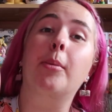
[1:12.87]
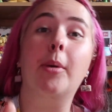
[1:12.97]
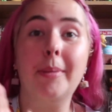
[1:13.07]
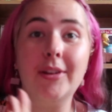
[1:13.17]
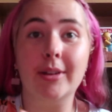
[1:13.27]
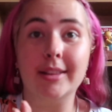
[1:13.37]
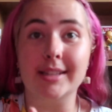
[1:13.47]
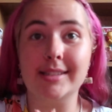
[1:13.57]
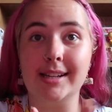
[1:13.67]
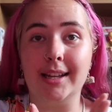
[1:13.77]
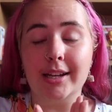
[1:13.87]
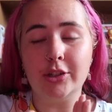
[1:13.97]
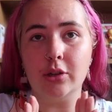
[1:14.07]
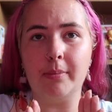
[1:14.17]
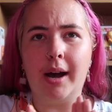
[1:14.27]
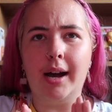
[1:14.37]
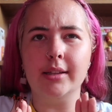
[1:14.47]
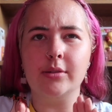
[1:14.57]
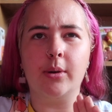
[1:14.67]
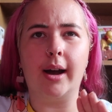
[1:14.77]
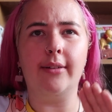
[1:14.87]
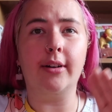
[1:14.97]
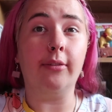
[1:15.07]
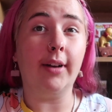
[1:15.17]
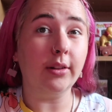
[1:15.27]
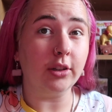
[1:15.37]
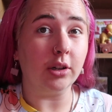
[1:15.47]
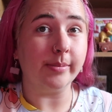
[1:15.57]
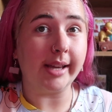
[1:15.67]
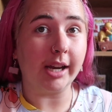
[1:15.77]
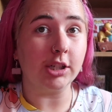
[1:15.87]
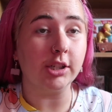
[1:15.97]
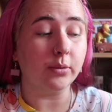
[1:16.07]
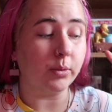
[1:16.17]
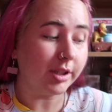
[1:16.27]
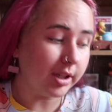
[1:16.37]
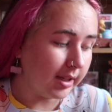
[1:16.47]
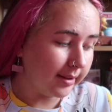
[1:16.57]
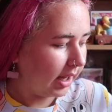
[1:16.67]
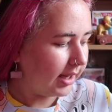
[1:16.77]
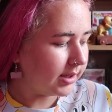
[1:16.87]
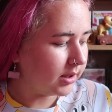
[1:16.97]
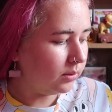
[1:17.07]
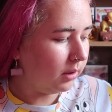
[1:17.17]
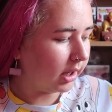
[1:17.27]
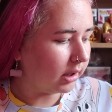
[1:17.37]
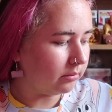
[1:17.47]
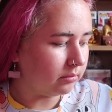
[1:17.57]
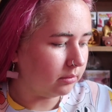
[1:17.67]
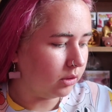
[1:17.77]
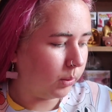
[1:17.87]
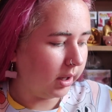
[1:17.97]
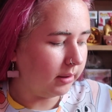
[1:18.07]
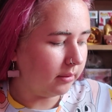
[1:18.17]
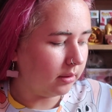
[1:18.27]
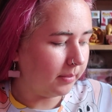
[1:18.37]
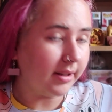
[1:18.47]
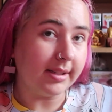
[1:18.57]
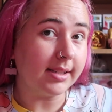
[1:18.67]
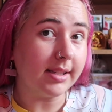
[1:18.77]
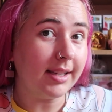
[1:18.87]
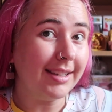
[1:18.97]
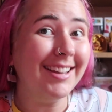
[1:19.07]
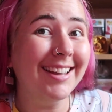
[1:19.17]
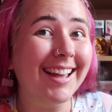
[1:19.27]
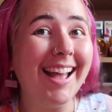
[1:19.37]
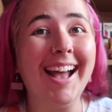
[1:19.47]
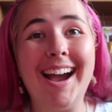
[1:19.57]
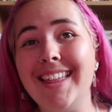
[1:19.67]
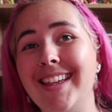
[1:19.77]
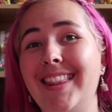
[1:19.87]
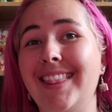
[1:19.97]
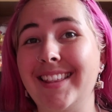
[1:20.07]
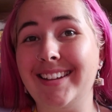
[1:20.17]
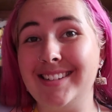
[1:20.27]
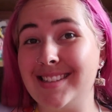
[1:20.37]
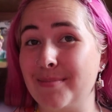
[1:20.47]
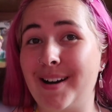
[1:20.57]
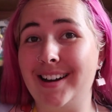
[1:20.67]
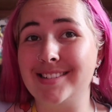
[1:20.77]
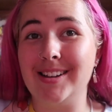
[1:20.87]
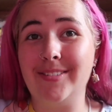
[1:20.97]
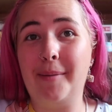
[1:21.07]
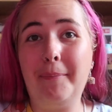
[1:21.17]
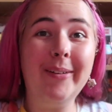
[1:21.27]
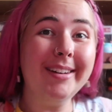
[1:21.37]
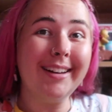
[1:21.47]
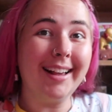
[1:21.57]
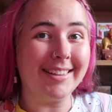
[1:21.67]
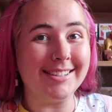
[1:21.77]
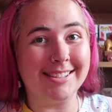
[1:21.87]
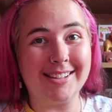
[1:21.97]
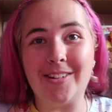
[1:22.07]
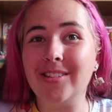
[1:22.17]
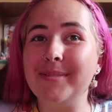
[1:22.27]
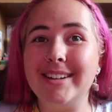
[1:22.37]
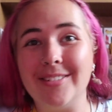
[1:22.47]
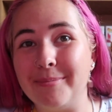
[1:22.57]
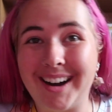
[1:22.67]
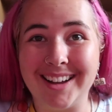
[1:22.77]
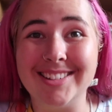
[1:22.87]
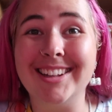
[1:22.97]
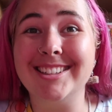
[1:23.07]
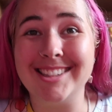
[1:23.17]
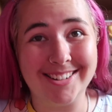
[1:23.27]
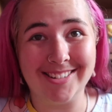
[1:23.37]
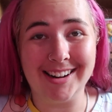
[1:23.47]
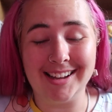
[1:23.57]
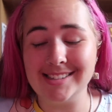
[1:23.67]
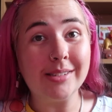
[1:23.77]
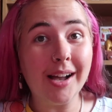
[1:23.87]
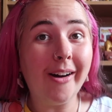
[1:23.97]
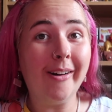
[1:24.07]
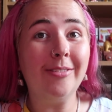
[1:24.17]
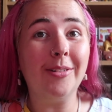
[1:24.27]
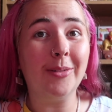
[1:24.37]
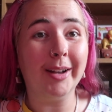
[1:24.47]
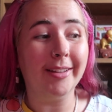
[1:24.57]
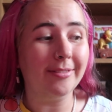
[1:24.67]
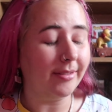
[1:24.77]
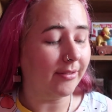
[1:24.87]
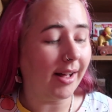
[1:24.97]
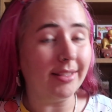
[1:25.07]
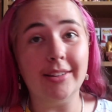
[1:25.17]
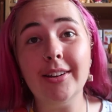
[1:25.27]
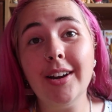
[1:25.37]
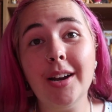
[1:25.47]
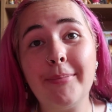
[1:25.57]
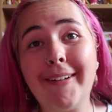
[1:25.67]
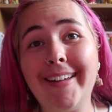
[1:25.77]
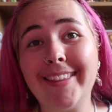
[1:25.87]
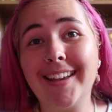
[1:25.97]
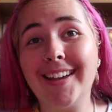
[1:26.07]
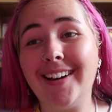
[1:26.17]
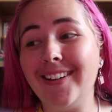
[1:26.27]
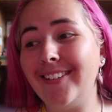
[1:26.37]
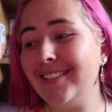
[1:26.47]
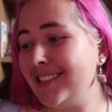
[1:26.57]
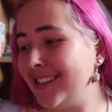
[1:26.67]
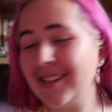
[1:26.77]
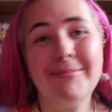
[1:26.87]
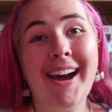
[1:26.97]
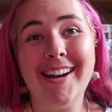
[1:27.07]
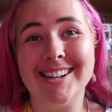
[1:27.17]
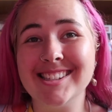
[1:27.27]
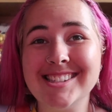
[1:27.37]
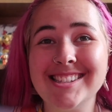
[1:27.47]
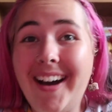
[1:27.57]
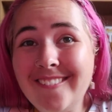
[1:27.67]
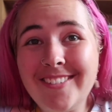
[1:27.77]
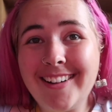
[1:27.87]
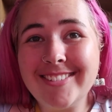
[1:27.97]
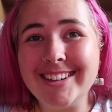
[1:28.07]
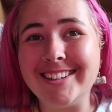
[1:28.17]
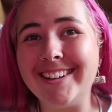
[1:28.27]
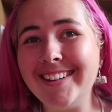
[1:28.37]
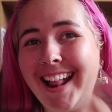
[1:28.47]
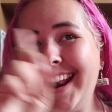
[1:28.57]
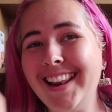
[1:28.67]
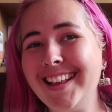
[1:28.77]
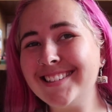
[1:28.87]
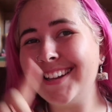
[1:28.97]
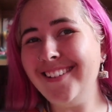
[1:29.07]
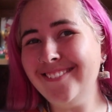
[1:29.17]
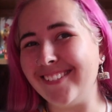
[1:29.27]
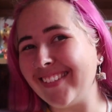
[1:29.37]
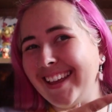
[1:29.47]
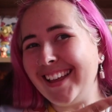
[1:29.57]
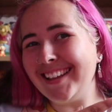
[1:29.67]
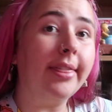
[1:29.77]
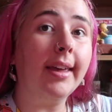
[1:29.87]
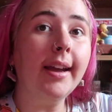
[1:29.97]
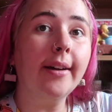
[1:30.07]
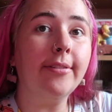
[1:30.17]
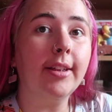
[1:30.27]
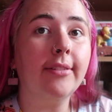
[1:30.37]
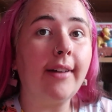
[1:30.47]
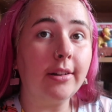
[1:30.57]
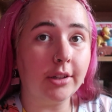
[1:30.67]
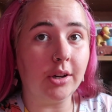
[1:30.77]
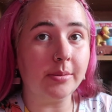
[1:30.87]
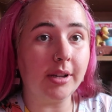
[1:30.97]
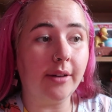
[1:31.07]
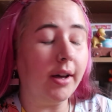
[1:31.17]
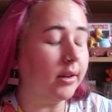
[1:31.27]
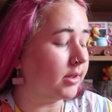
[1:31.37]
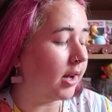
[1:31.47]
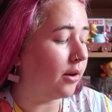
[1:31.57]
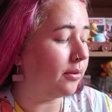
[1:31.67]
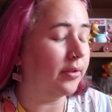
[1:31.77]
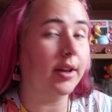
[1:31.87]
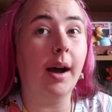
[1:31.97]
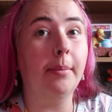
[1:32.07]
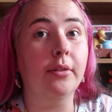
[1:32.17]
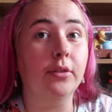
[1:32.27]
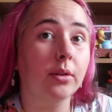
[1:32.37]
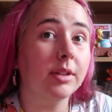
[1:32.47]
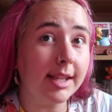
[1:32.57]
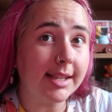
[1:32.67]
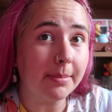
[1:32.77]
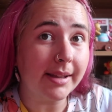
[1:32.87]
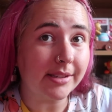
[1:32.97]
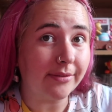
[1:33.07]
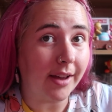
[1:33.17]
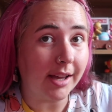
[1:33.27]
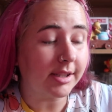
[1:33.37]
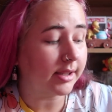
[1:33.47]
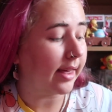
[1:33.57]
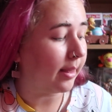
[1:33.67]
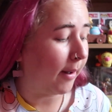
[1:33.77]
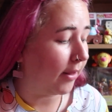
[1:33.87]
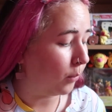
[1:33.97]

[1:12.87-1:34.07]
we'll be doing this in like 2 parts. We'll have our Val d'Europe section, which is still like quite a bit of Disney, and then the Disney park stuff. I'm pointing like this because I've got them in different piles, like I stay organised. Start off with Val d'Europe and then go on to Disneyland Paris. Without further ado, let's get on with it. I think for the Val d'Europe stuff, I'll start off with a couple of non-Disney bits first, just to get them out of the